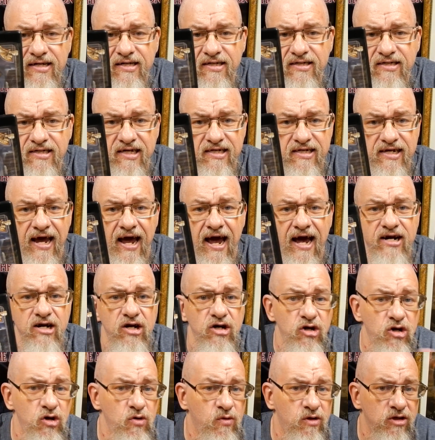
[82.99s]
Since I had the
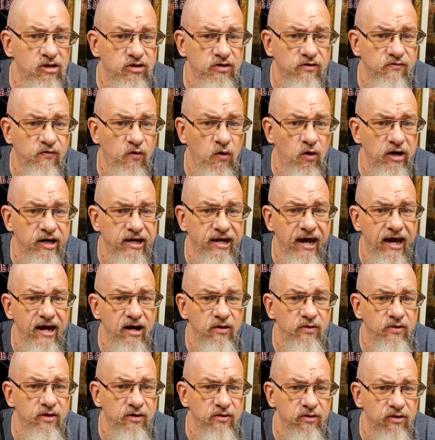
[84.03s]
new ones on
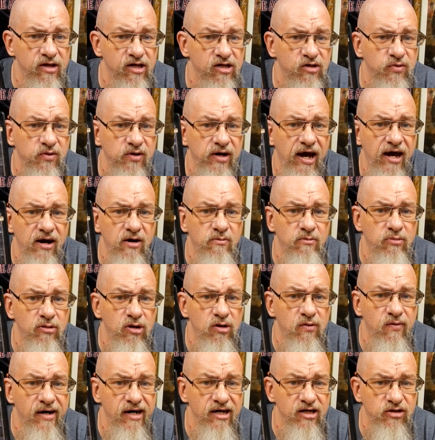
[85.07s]
4K, the this one I had on
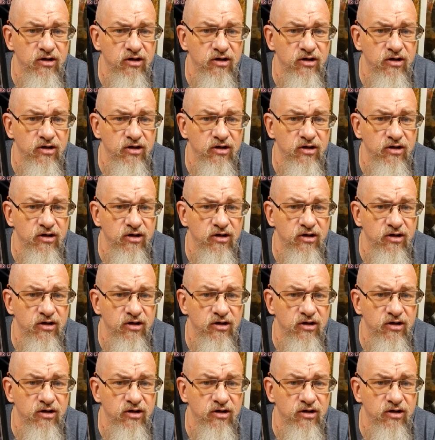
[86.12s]
Blu-ray,